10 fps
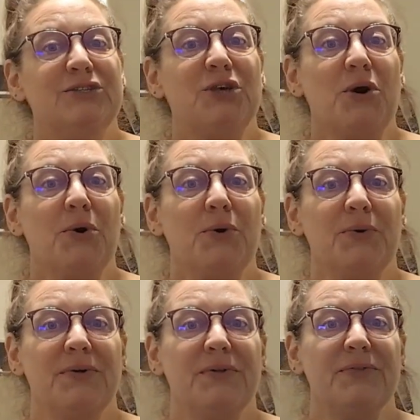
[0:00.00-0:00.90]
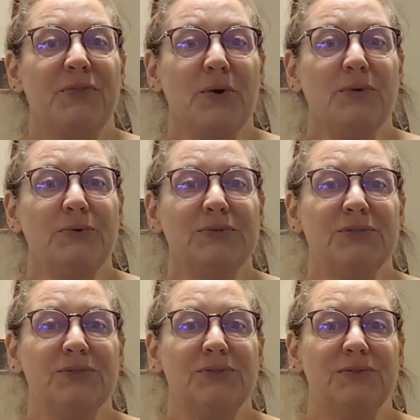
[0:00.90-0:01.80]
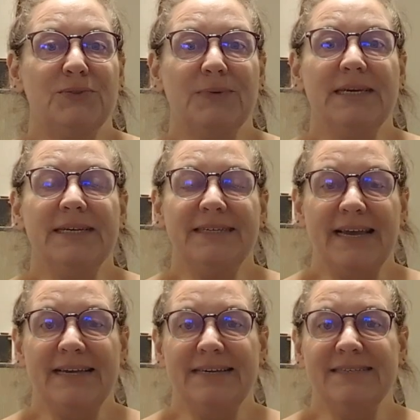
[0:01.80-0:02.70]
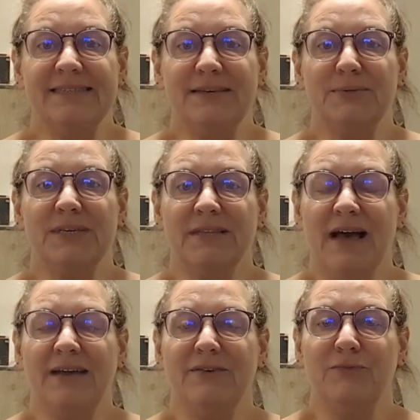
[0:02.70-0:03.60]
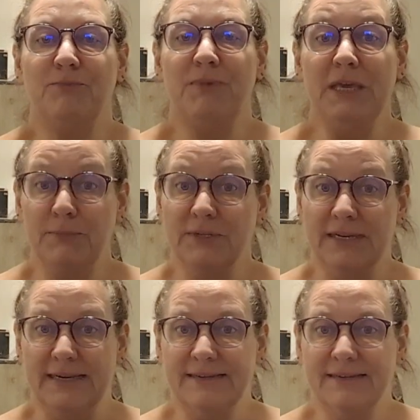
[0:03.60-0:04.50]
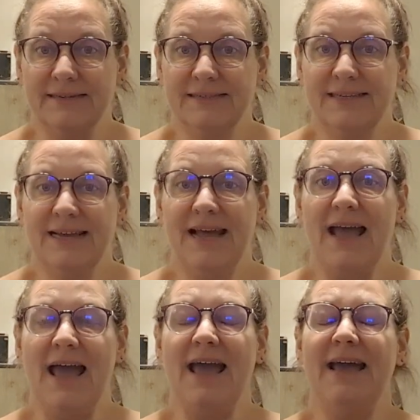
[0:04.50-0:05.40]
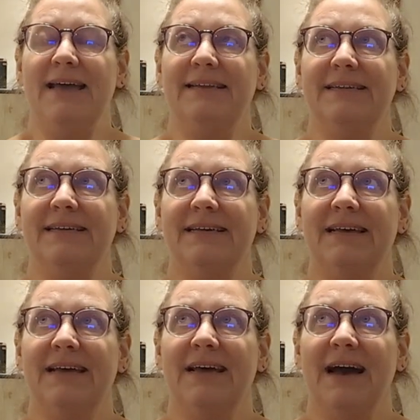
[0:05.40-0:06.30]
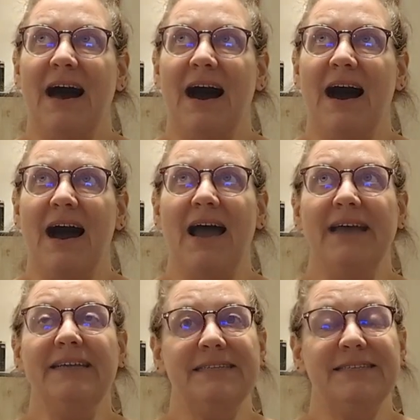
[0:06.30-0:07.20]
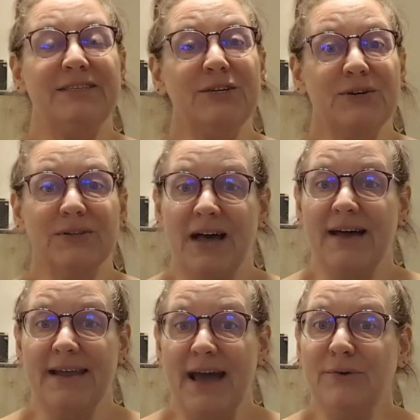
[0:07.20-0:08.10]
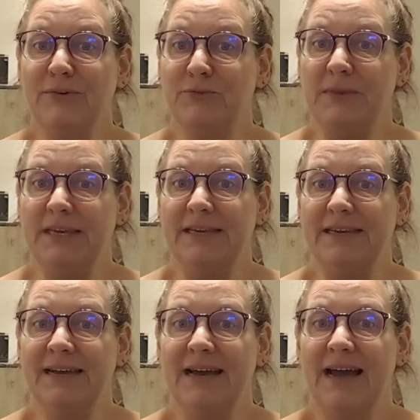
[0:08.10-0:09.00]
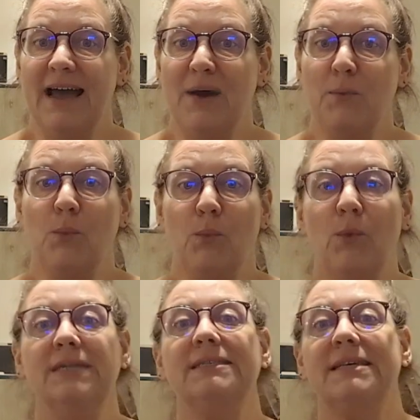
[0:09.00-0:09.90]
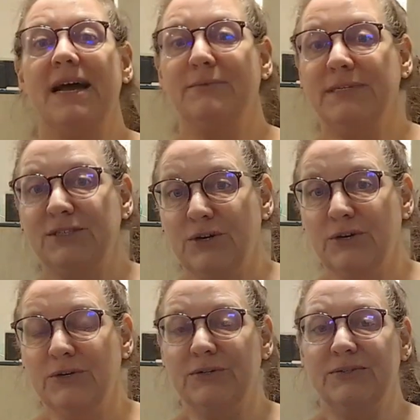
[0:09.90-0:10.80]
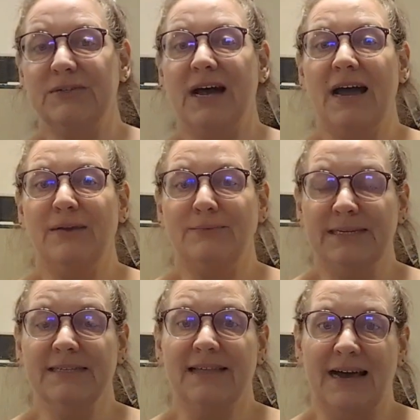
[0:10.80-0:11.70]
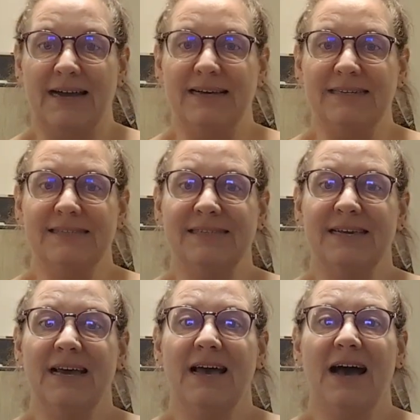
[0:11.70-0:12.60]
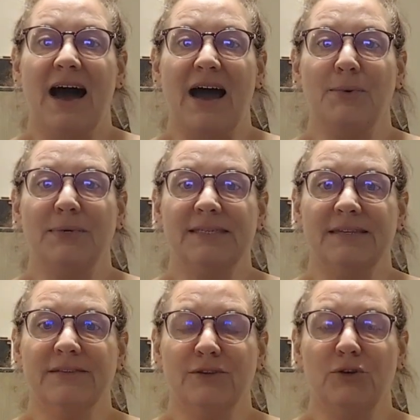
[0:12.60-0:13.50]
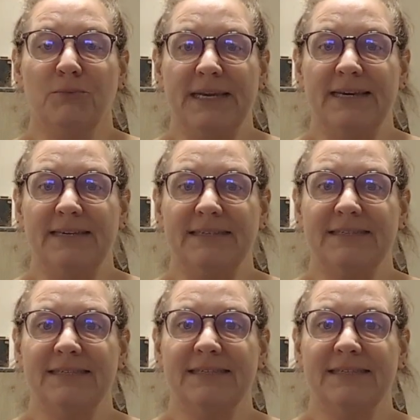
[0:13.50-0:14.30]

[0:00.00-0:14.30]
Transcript: So those 3 days, there was a lot of peopling, and it took a lot out of me. Once I returned, I realized I was a little bit